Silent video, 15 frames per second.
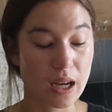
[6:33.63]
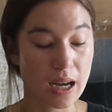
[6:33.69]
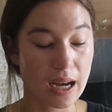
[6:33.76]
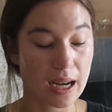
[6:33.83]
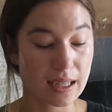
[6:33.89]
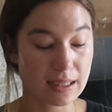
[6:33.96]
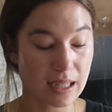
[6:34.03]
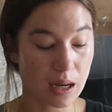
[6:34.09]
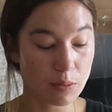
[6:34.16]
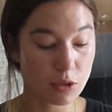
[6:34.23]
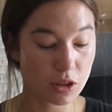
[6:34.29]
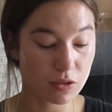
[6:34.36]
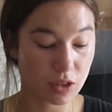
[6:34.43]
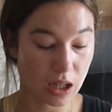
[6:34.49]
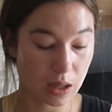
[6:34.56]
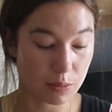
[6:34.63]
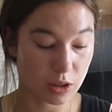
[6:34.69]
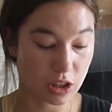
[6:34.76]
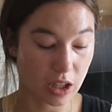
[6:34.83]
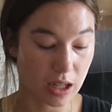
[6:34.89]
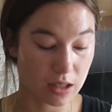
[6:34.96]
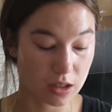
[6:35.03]
A time you overcame a
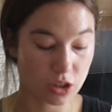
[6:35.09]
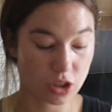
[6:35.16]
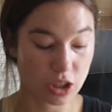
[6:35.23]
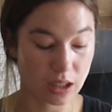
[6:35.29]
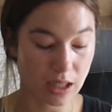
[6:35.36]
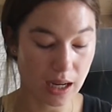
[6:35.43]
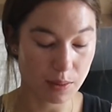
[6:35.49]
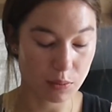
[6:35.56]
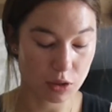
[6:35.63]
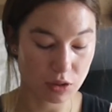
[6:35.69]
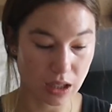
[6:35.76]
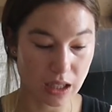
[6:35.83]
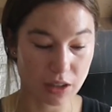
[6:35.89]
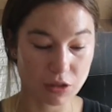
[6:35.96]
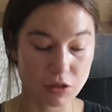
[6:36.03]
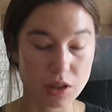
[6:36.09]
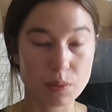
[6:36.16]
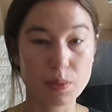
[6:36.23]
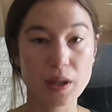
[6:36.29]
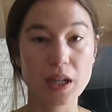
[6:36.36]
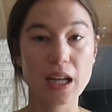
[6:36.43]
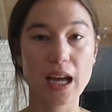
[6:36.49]
challenge, a time you led a
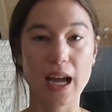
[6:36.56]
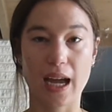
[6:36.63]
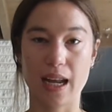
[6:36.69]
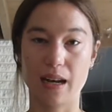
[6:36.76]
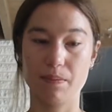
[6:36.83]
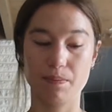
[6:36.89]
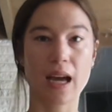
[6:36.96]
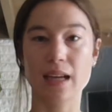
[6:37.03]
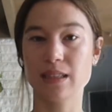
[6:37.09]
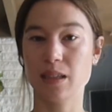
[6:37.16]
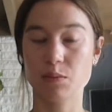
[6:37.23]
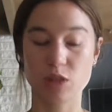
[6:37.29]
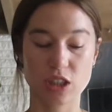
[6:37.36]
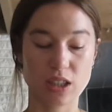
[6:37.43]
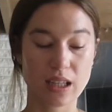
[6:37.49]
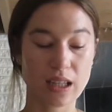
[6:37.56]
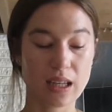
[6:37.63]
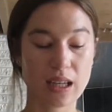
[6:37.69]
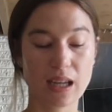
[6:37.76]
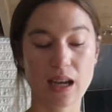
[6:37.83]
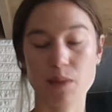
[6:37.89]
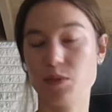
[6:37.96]
group. And as I'm just
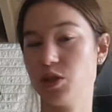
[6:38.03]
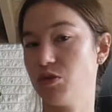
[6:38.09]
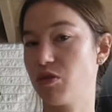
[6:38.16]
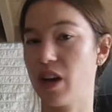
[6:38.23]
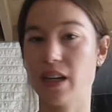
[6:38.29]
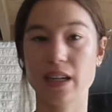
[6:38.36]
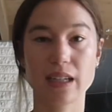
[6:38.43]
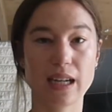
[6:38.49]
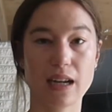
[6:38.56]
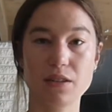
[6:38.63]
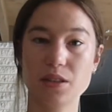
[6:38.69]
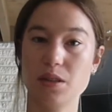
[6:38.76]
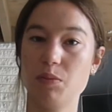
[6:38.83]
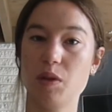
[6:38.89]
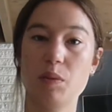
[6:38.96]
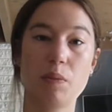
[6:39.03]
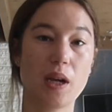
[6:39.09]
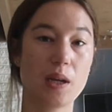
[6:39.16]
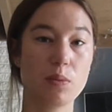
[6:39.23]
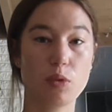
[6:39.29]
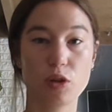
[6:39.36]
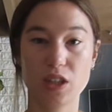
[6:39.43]
thinking, I'm just writing down some of the
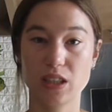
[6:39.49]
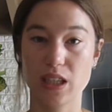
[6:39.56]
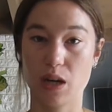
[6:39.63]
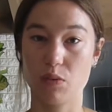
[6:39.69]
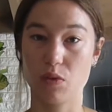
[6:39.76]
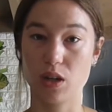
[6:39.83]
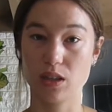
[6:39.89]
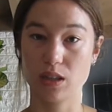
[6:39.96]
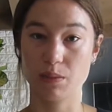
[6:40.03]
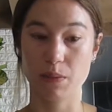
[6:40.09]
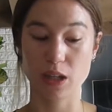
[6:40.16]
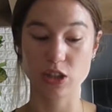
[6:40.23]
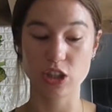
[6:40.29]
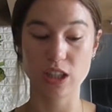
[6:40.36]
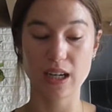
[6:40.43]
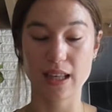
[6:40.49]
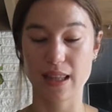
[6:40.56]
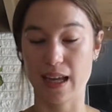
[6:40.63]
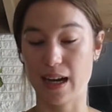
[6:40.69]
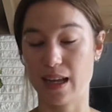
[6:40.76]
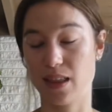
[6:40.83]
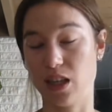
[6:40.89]
main points I want to mention
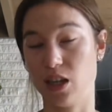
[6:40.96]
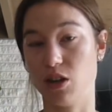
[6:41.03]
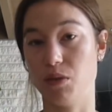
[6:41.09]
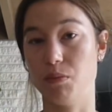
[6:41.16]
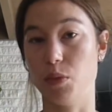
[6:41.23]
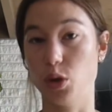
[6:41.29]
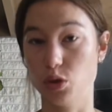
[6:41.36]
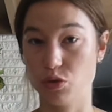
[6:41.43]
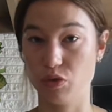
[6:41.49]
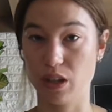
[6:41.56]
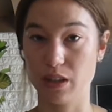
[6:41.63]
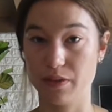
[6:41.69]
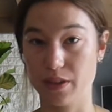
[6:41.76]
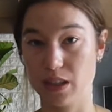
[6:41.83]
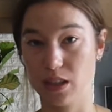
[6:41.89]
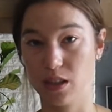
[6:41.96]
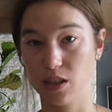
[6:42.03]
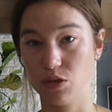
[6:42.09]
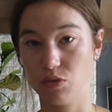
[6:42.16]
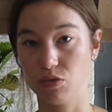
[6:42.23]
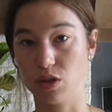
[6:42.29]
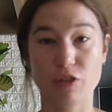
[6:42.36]
that I think are most relevant to
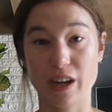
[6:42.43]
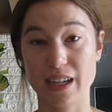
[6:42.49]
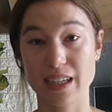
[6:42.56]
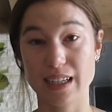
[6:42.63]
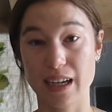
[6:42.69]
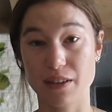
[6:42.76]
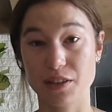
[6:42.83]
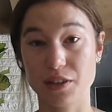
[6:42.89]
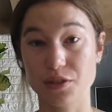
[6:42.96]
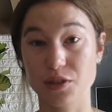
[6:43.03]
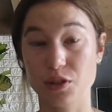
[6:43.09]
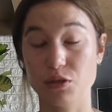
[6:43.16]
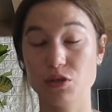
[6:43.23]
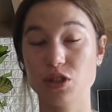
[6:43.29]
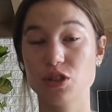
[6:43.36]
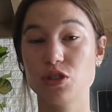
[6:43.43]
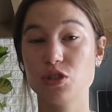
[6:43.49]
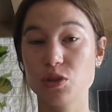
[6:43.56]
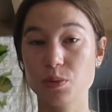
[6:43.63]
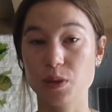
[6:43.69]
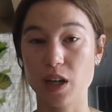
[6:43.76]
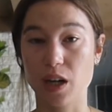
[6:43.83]
this role. Writing down those notes is
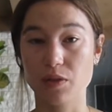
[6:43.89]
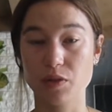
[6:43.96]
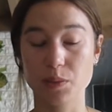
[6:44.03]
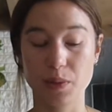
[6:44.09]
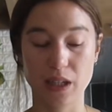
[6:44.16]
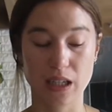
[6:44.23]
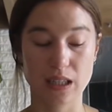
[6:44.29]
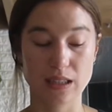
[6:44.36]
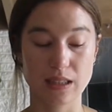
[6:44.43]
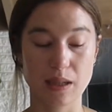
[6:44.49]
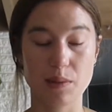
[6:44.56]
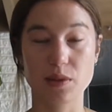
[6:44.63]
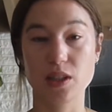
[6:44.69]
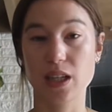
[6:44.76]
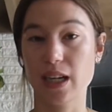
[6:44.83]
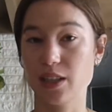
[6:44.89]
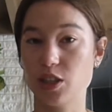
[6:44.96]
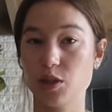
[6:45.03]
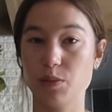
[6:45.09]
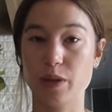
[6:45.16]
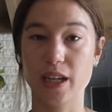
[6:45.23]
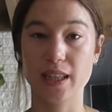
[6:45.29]
super helpful because it gets
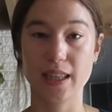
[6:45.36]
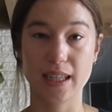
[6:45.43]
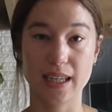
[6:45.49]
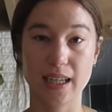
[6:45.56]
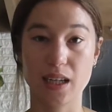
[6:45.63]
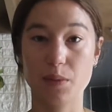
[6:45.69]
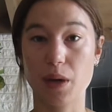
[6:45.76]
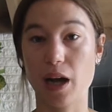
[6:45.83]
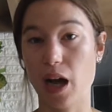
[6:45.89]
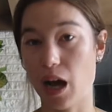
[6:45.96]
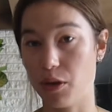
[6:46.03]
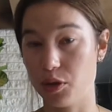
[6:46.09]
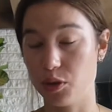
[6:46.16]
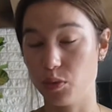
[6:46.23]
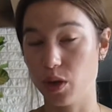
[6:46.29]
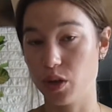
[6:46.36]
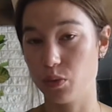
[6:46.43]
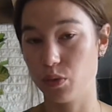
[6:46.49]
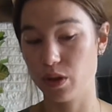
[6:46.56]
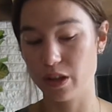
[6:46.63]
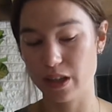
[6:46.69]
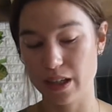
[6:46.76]
your brain thinking about how you want to
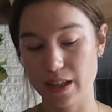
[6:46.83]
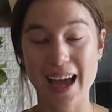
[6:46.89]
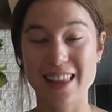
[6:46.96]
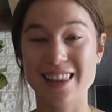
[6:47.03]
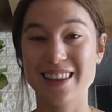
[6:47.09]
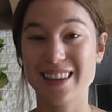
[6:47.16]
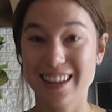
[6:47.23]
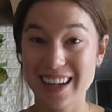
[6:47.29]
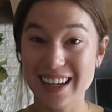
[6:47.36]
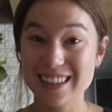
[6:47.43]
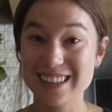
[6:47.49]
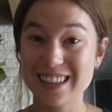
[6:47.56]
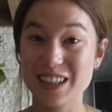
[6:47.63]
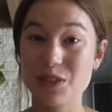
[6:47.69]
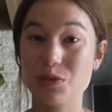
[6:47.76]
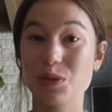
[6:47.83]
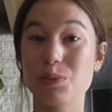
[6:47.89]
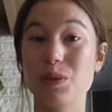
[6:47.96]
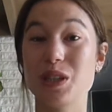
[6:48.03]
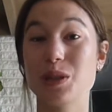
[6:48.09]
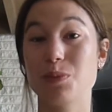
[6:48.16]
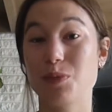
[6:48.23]
word it. And then the next thing would be
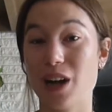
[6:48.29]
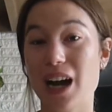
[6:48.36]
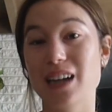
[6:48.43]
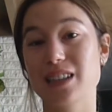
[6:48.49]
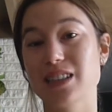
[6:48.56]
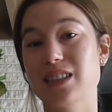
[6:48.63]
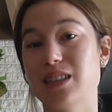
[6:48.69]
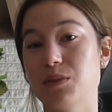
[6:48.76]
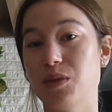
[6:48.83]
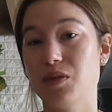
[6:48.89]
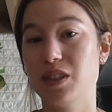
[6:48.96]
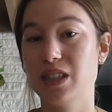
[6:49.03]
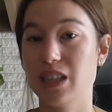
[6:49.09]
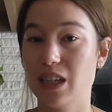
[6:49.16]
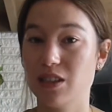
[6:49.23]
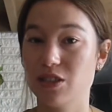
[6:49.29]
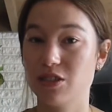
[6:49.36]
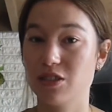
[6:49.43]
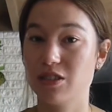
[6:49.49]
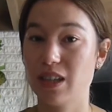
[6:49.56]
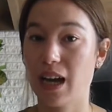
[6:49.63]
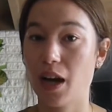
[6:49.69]
to practice some of these
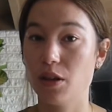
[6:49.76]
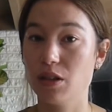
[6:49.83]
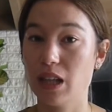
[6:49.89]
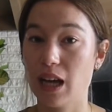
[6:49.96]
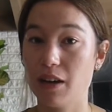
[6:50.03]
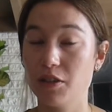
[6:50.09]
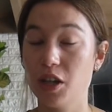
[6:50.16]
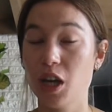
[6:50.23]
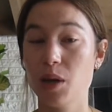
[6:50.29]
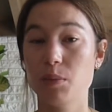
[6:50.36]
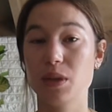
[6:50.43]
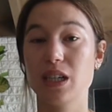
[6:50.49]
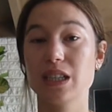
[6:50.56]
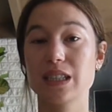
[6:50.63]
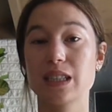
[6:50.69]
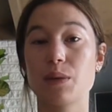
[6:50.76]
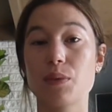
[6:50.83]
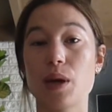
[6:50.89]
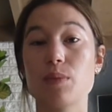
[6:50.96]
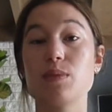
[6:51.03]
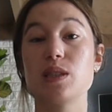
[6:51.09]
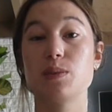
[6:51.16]
answers out loud, because
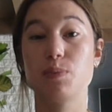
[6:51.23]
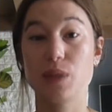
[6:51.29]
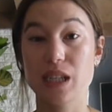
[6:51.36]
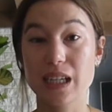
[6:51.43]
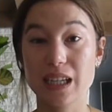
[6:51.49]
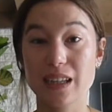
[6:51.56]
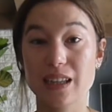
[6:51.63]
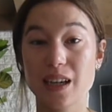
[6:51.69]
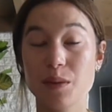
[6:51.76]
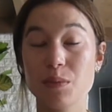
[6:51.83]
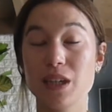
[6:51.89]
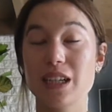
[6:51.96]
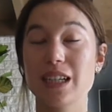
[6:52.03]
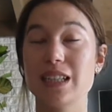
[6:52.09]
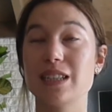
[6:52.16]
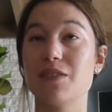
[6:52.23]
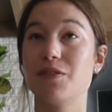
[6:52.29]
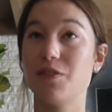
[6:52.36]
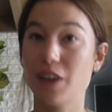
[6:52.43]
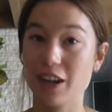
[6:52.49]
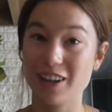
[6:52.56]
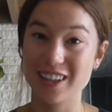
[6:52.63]
sometimes speaking them is a
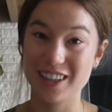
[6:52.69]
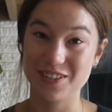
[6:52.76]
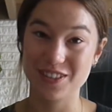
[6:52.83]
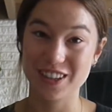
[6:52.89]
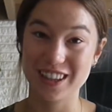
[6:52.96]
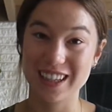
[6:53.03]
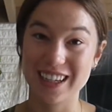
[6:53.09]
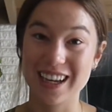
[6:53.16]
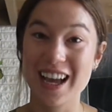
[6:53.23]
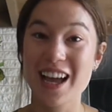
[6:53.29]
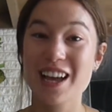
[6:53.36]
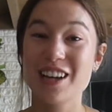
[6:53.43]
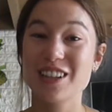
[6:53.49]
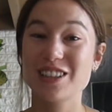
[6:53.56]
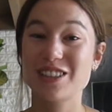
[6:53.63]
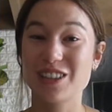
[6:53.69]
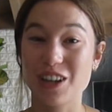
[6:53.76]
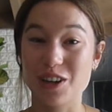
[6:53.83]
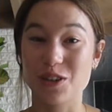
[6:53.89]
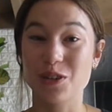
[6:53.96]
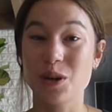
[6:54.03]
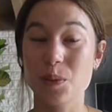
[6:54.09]
very different thing.
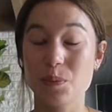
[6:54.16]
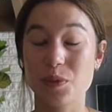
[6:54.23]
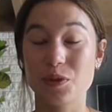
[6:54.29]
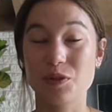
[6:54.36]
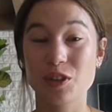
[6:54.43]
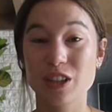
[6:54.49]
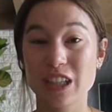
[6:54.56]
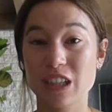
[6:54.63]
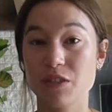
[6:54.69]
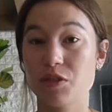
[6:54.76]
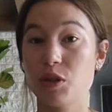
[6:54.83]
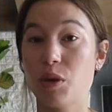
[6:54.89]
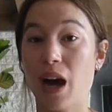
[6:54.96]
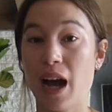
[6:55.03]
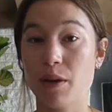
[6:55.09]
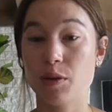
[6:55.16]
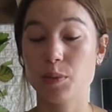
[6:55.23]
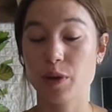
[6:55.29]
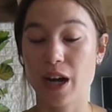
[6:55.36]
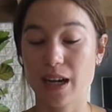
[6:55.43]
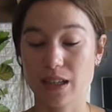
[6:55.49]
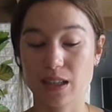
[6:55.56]
So before an interview, I will
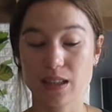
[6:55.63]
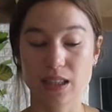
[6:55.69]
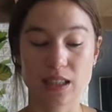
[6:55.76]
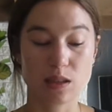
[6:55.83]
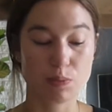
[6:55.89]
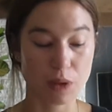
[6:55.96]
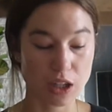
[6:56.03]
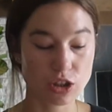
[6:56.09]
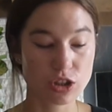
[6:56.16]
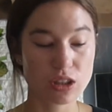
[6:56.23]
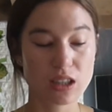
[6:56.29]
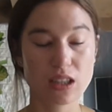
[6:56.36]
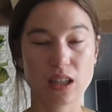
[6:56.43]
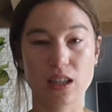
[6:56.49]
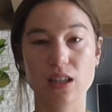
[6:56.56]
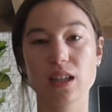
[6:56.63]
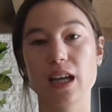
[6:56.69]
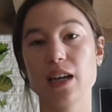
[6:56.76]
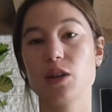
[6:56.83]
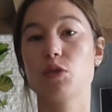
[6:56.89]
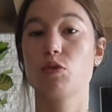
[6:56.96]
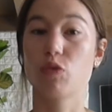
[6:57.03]
practice, especially the
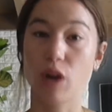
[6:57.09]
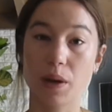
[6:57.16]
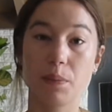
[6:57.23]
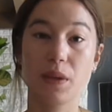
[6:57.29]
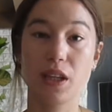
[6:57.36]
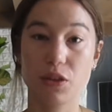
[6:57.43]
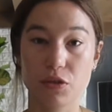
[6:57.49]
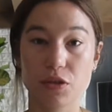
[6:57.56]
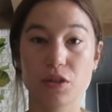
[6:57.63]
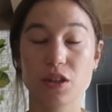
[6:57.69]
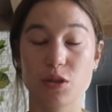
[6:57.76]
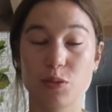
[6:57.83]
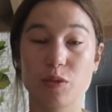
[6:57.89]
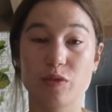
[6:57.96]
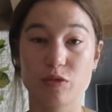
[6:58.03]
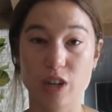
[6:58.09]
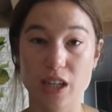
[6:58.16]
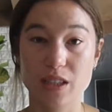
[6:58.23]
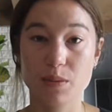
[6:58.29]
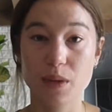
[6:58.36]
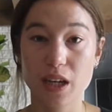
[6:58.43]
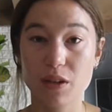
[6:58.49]
run me through your
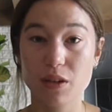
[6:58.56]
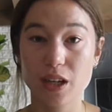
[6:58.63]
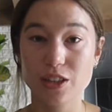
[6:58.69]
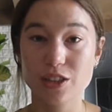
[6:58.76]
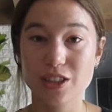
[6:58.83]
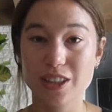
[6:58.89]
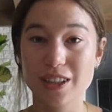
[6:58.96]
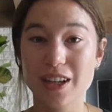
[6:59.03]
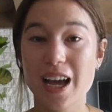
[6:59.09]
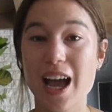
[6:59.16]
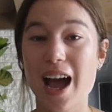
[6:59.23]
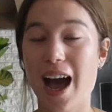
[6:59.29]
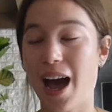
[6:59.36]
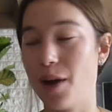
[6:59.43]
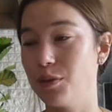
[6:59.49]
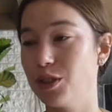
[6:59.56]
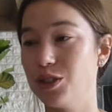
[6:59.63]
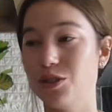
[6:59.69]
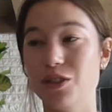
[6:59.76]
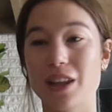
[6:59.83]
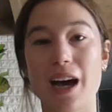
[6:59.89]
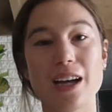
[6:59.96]
resume question. I will
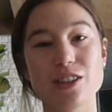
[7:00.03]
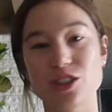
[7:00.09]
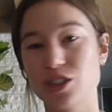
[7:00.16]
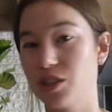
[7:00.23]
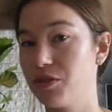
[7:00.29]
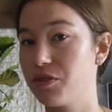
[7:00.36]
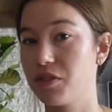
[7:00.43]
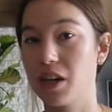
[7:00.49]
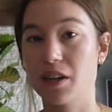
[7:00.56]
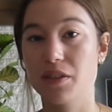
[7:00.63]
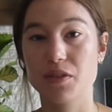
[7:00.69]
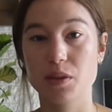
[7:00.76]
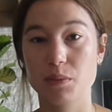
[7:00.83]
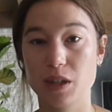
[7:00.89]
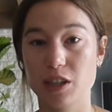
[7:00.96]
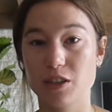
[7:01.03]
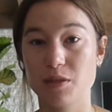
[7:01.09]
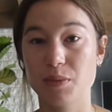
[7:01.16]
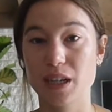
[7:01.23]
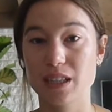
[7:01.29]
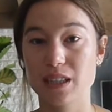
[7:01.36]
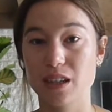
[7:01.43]
do that just in front of the mirror to
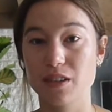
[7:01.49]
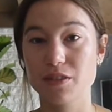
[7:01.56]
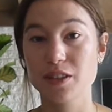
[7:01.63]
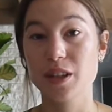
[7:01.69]
myself.